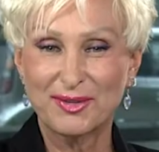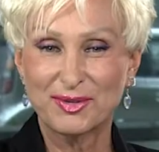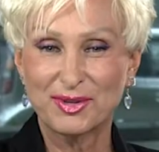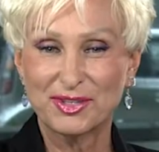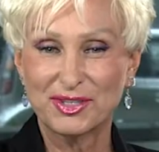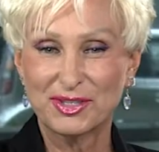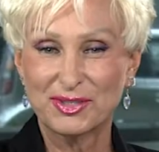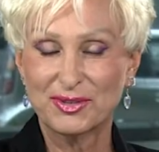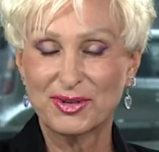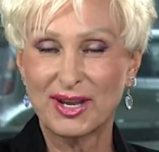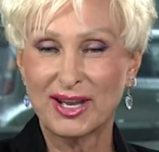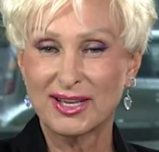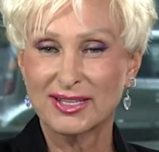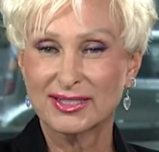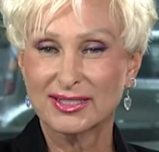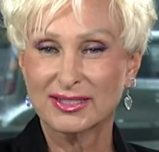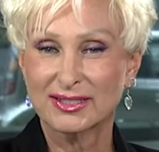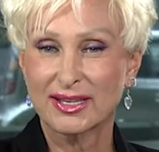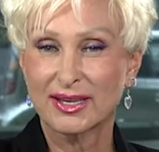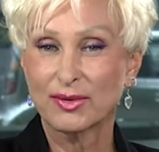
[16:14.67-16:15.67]
wanted to
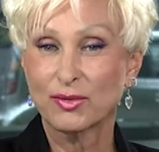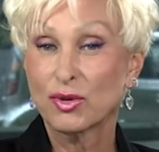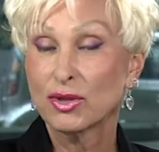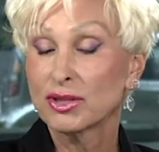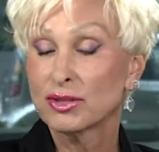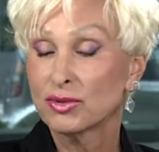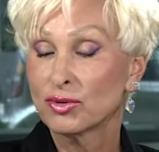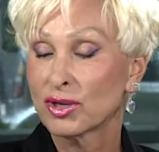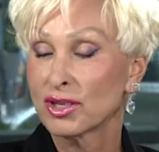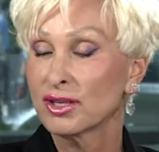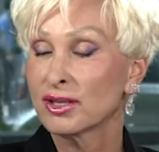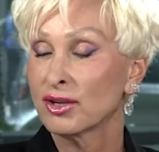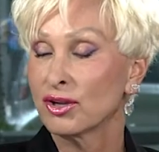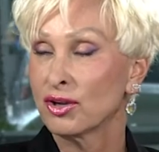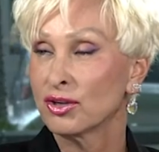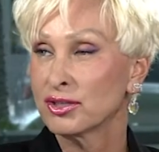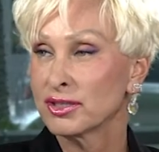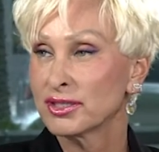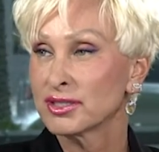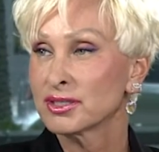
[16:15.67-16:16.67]
ask, that what really
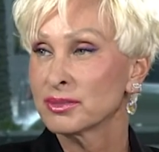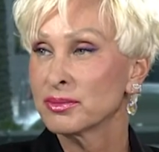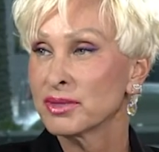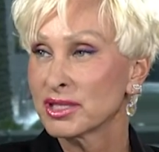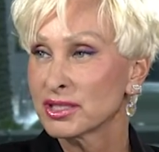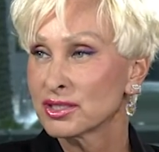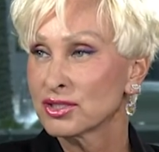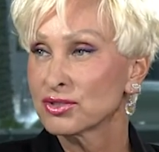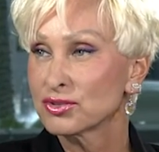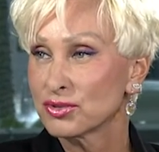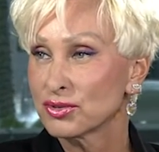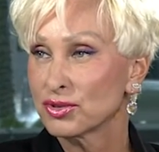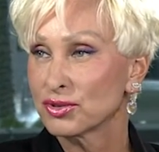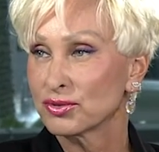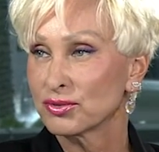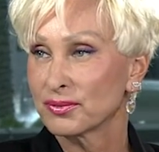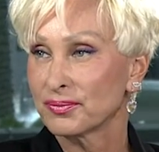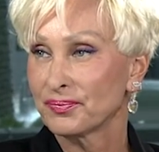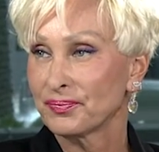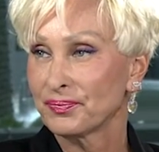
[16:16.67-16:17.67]
audience means to you?